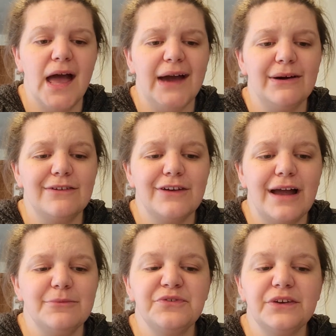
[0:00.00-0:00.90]
However,
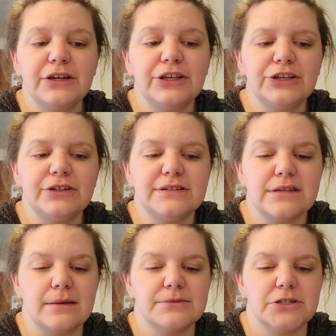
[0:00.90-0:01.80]
I'm a very curious
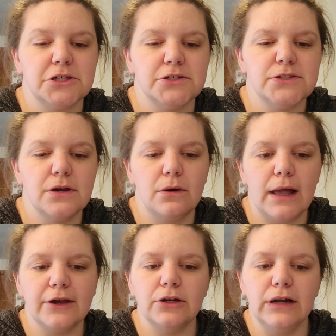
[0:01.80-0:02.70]
hamster, so
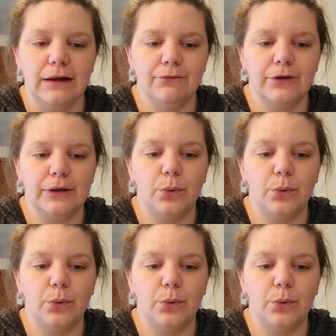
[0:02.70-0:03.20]
I couldn't help